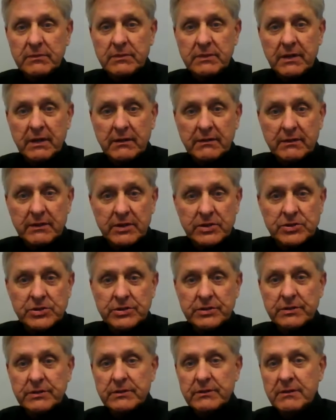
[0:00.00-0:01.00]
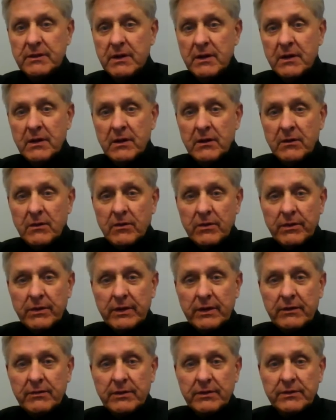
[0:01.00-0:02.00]
technician or
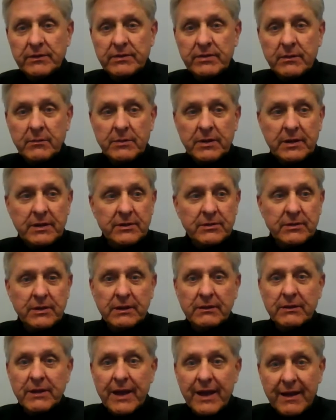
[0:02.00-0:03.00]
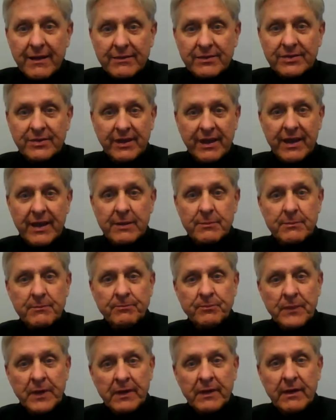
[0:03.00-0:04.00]
even somebody doing landscape,
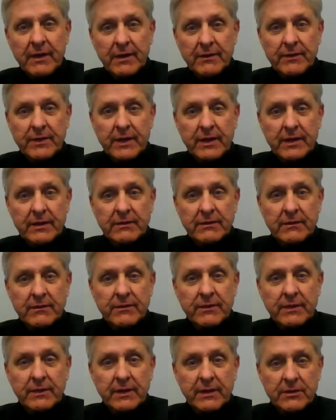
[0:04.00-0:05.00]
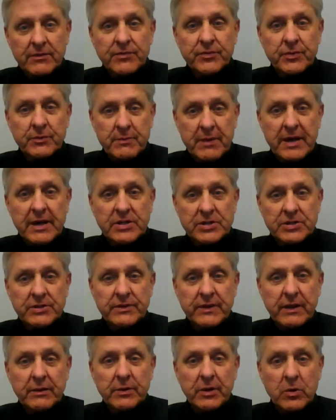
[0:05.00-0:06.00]
and then the information
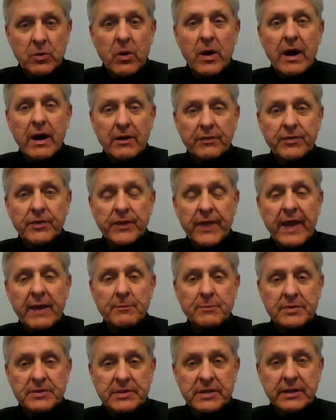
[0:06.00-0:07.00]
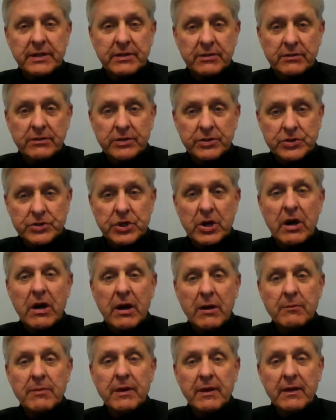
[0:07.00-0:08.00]
they require for that particular
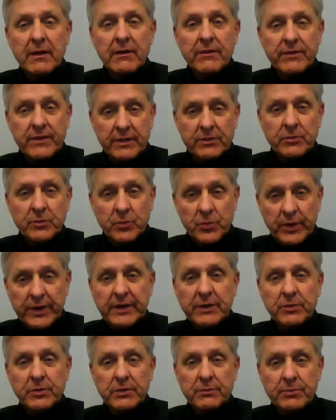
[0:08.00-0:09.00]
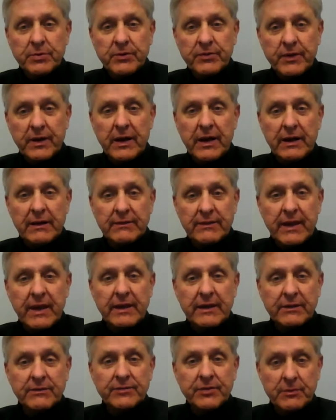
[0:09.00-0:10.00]
job, then we would provide that
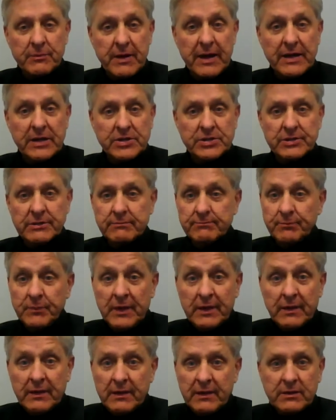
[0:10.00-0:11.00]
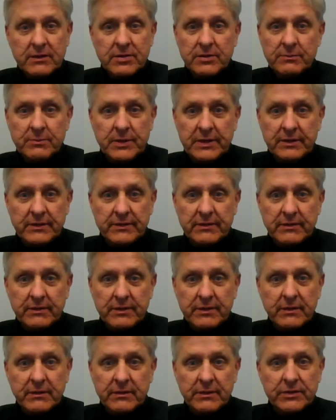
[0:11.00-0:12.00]
information. It could be as
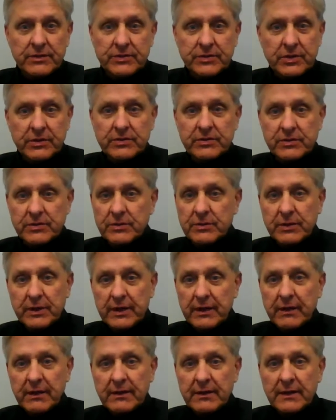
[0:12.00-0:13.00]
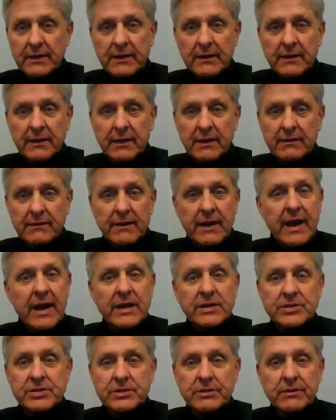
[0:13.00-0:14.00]
little as just doing a
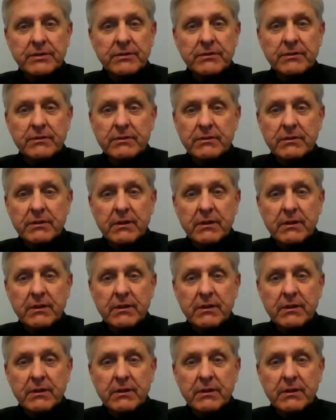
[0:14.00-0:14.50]
national